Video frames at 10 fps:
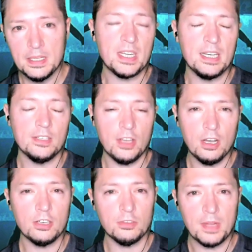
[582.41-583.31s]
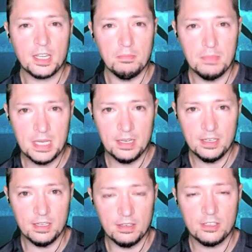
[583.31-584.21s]
It's hard to recommend
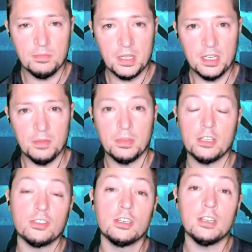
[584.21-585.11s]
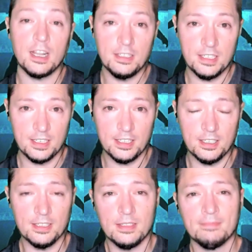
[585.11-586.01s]
it to me, but there's a good idea here.